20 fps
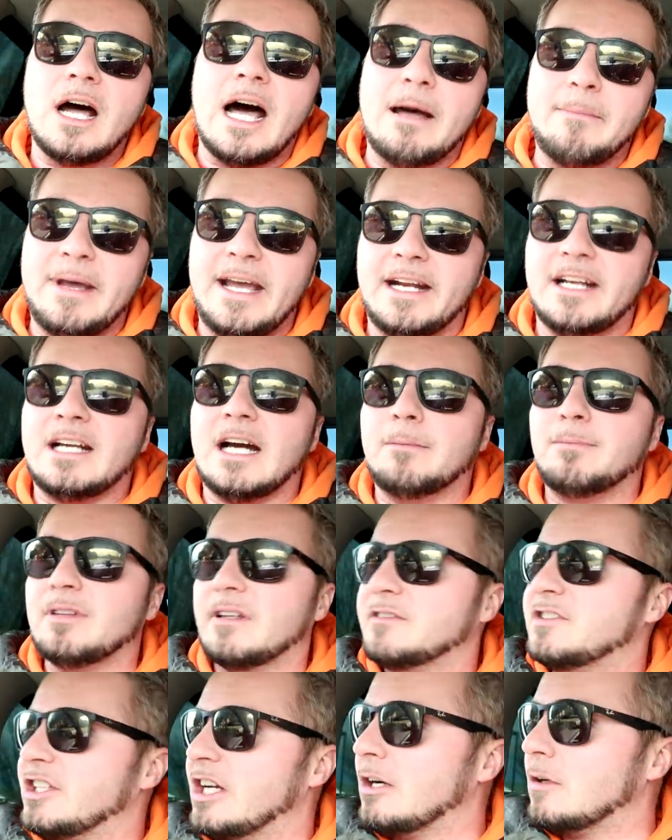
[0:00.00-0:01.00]
I made a
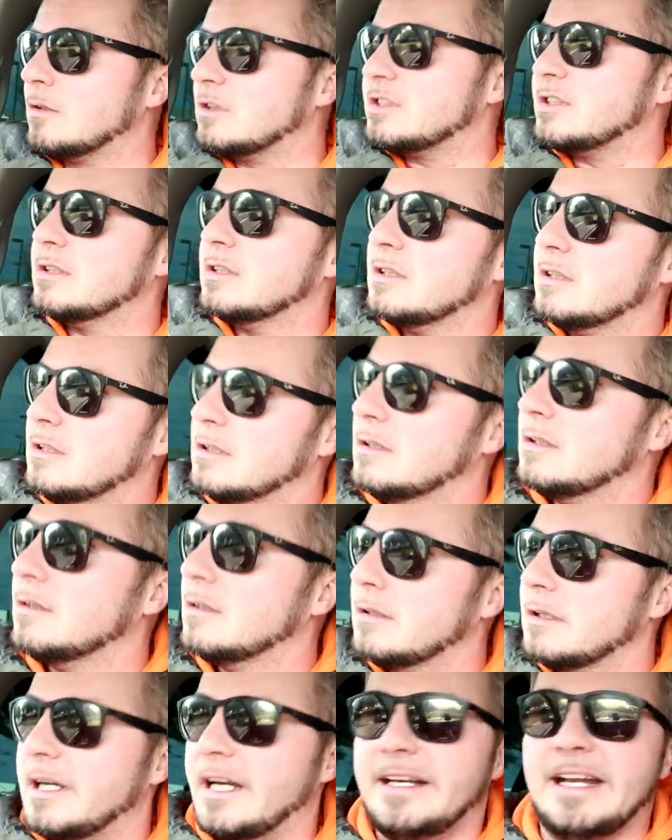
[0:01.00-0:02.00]
couple of jokes
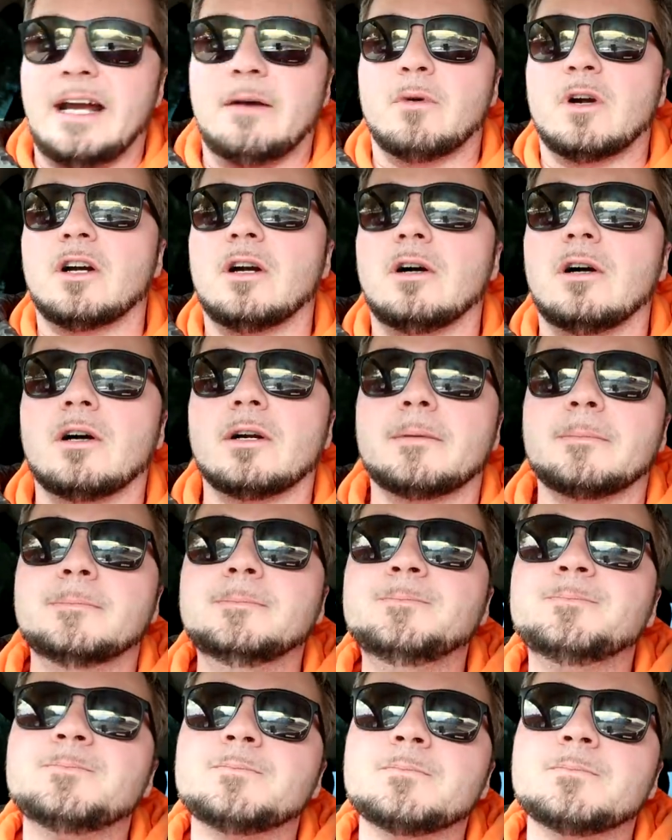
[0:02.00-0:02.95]
in that regard.